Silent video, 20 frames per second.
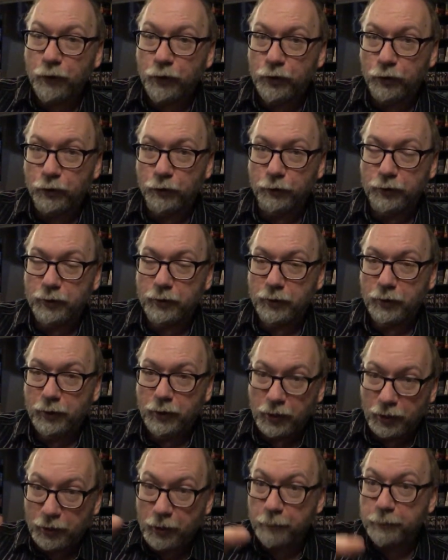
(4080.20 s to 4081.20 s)
used.
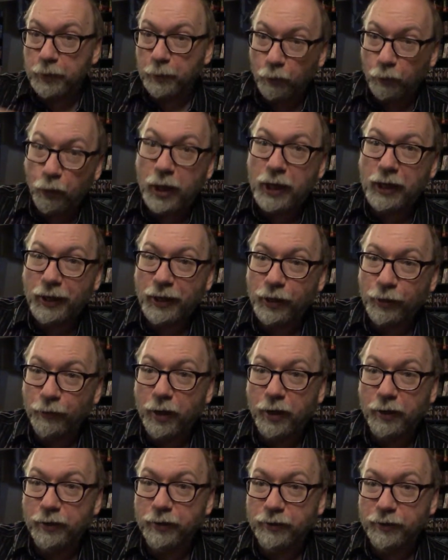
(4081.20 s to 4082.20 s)
It comes up way later
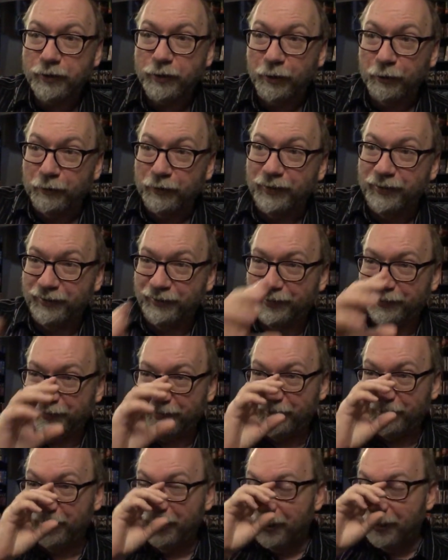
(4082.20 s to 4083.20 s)
on in the series.
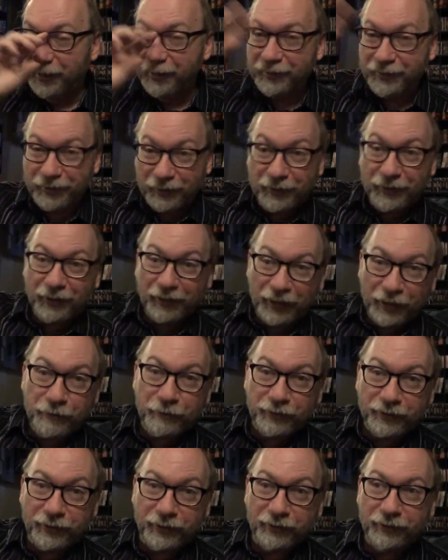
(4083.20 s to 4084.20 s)
it's in the later
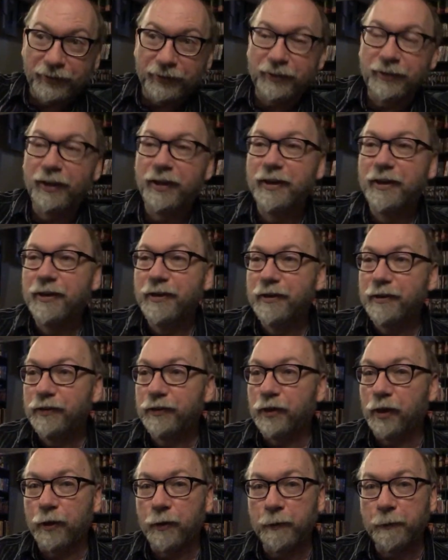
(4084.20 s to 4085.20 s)
seasons.
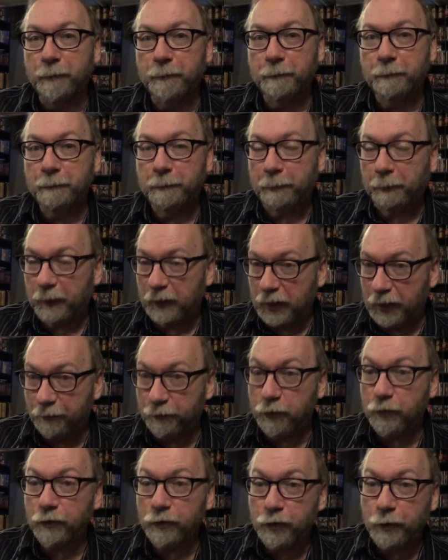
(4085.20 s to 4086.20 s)
So if
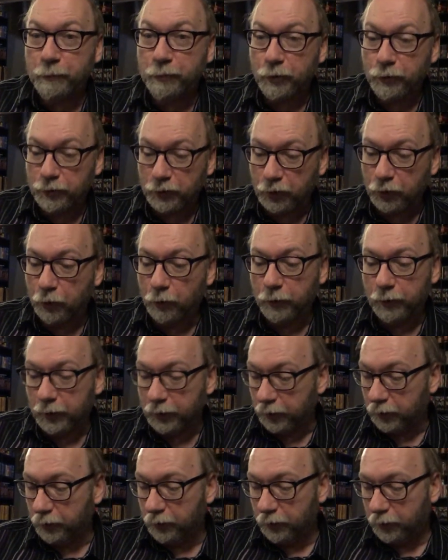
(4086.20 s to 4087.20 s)
you're a new person going
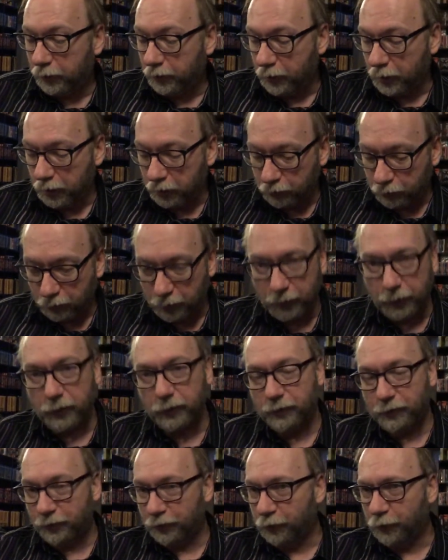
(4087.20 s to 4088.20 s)
in and you're like,
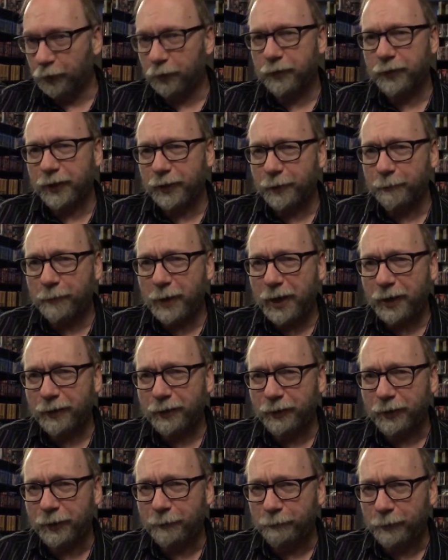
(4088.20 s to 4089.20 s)
you're looking at the back of
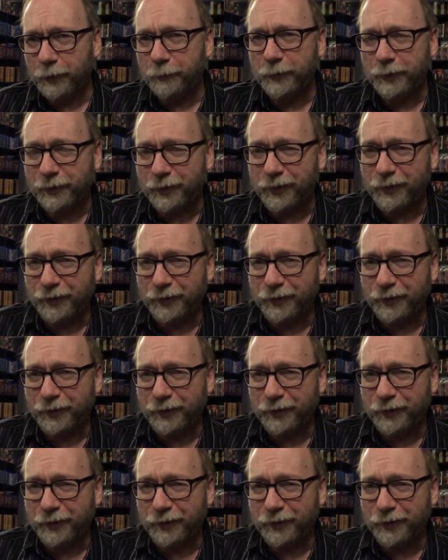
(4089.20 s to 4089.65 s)
the BBC